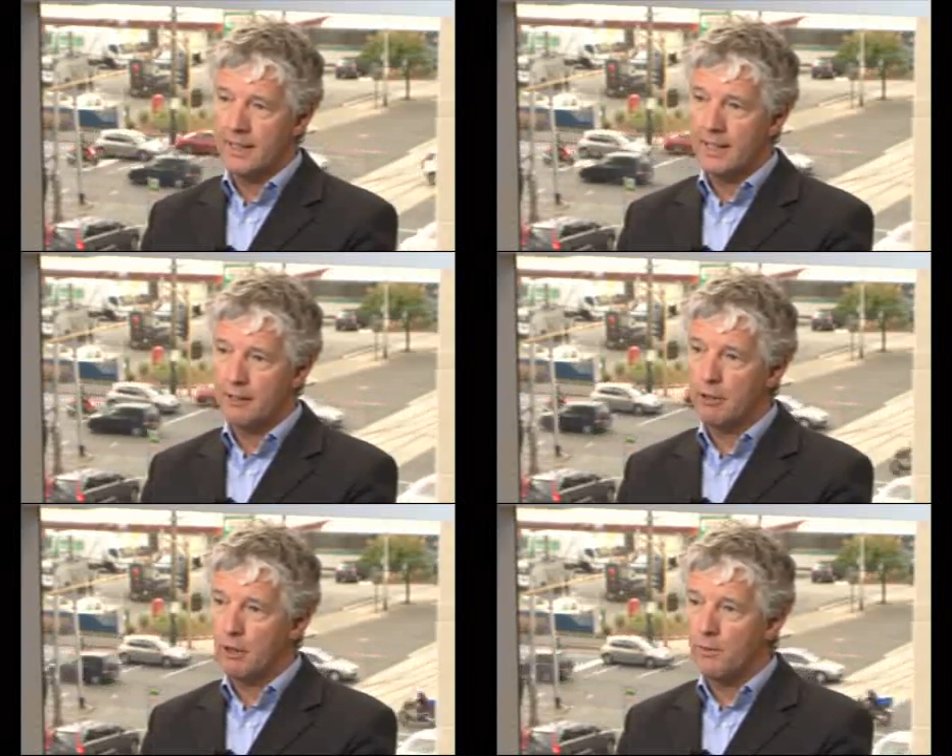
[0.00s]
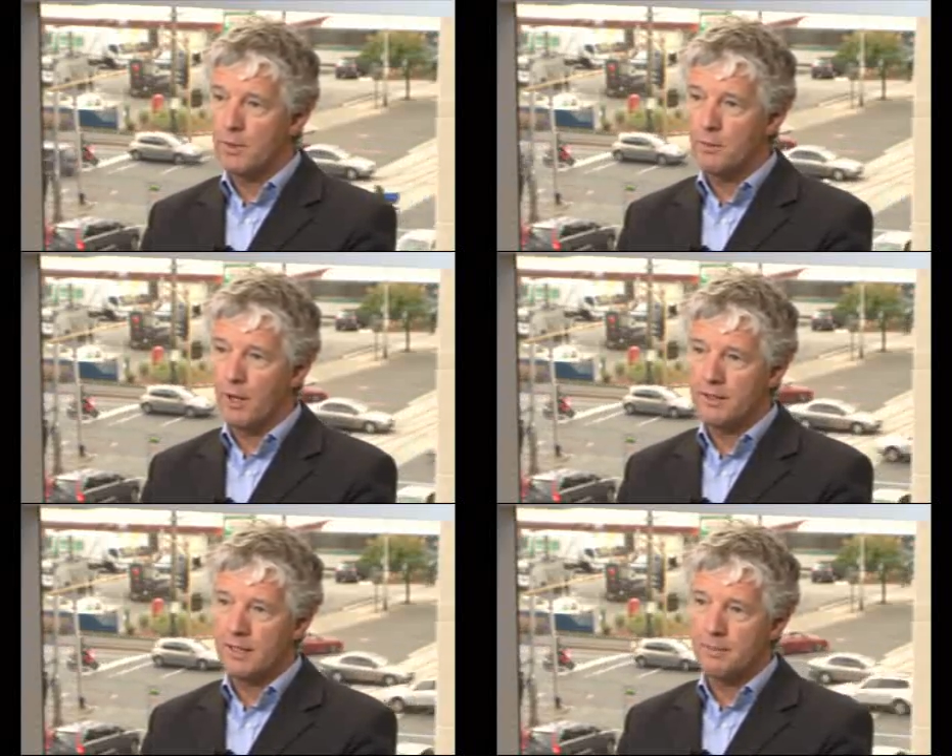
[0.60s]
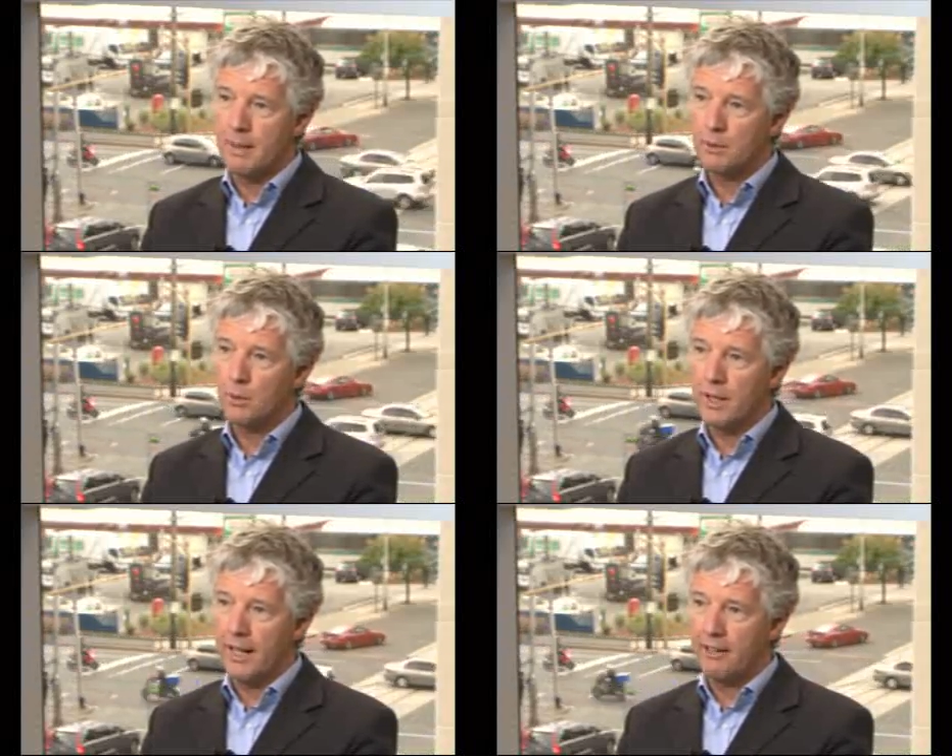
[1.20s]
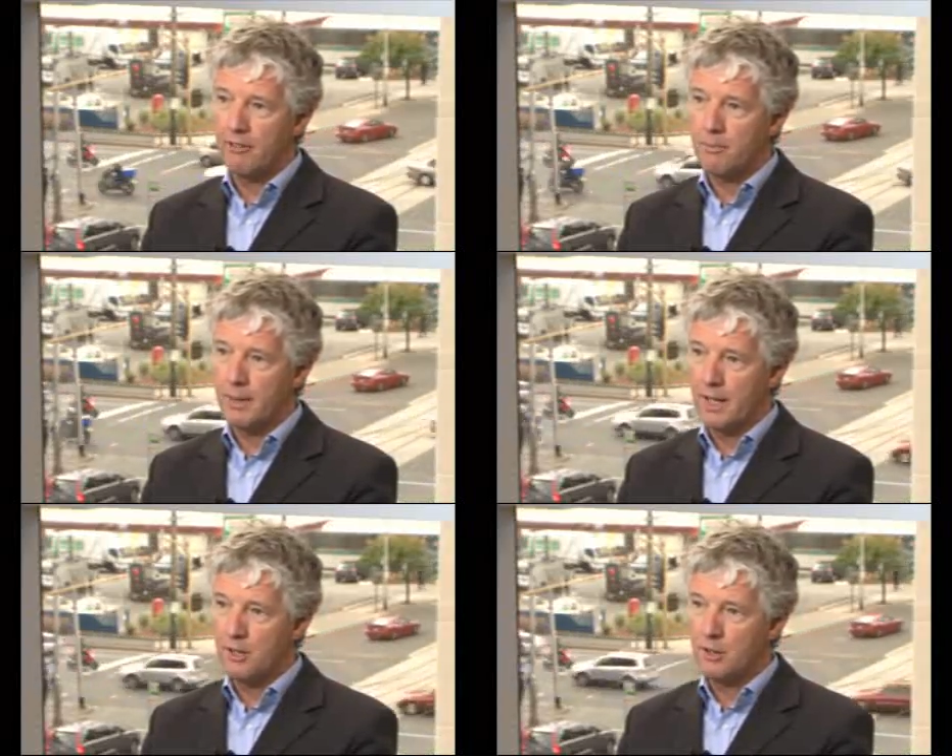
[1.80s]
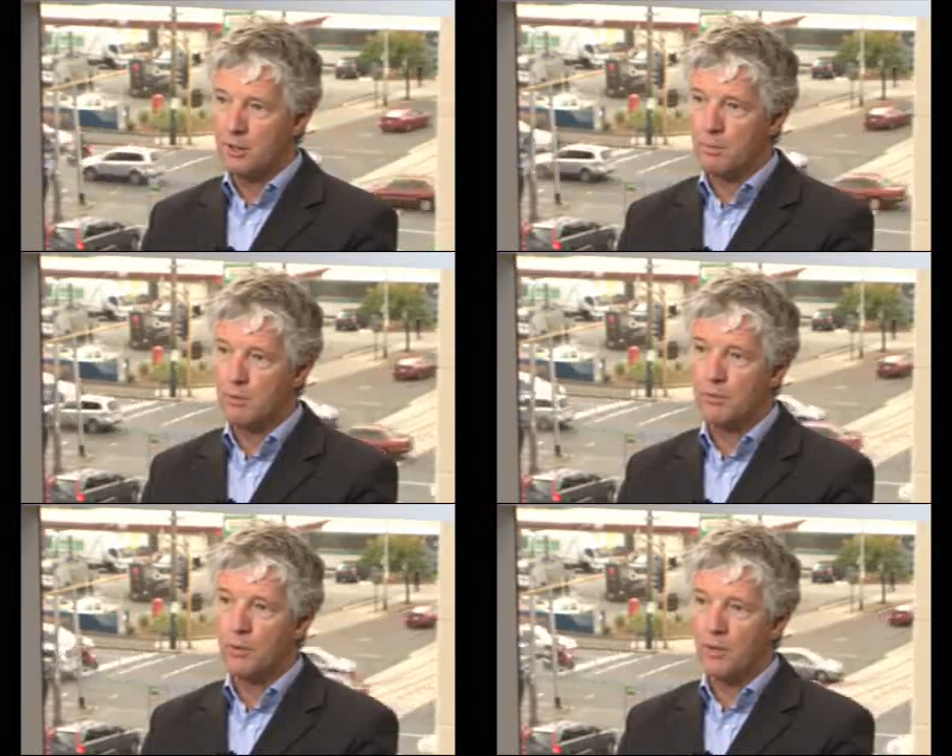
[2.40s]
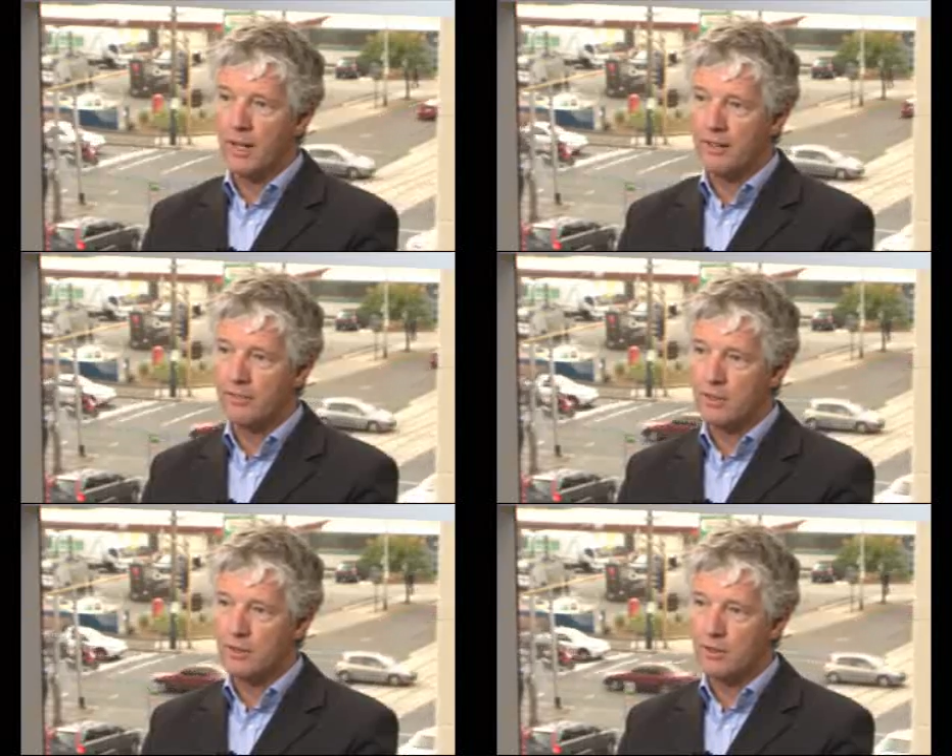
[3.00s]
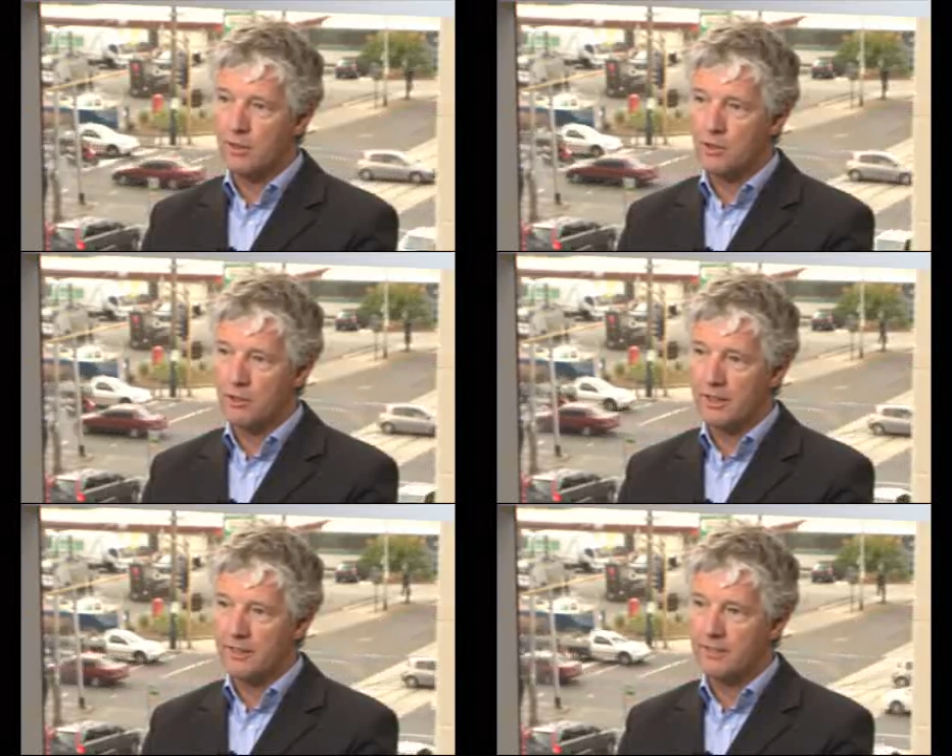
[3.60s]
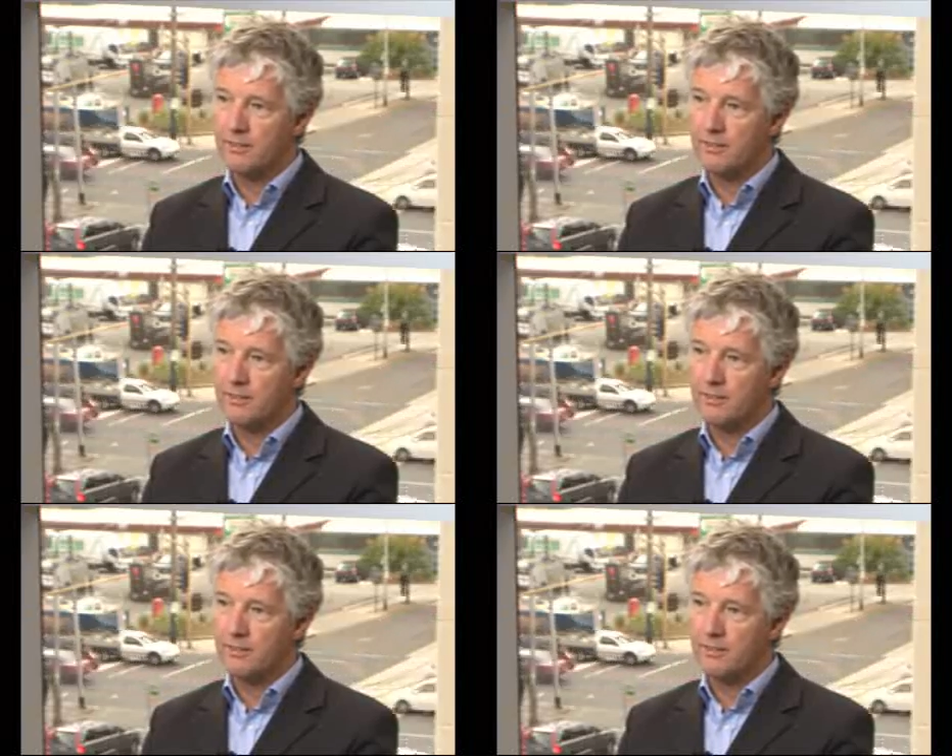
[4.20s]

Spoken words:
really optimising the medical care of patients before and after surgery.